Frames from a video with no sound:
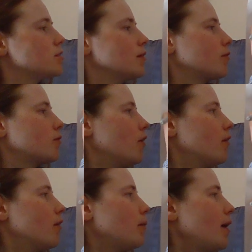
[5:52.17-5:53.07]
So I've
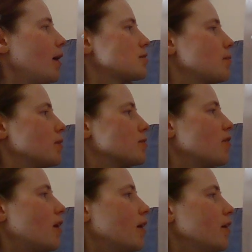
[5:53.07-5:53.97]
got my x
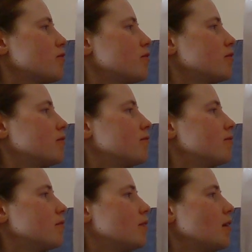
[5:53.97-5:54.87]
plus 5
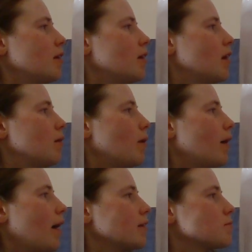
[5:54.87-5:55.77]
and
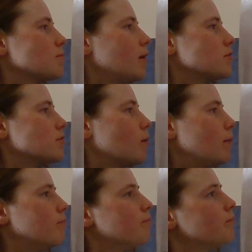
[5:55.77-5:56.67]
my x minus
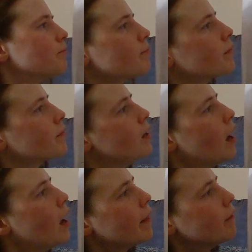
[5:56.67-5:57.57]
1.
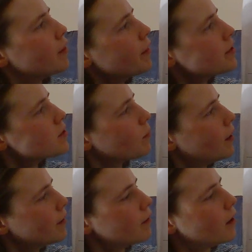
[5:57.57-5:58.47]
Then for this
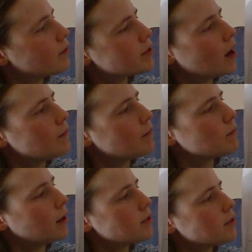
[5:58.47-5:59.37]
one, I've
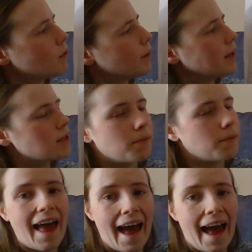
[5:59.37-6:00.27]
times my denominator
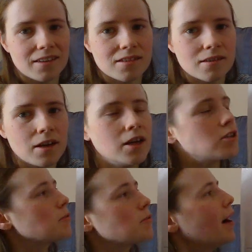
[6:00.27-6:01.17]
by x,
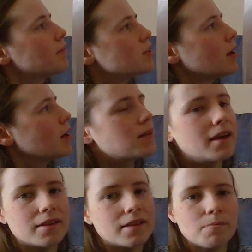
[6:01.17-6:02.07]
so I have to times
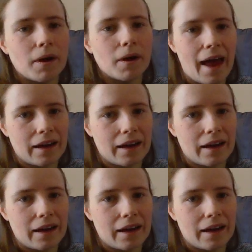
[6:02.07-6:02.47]
this by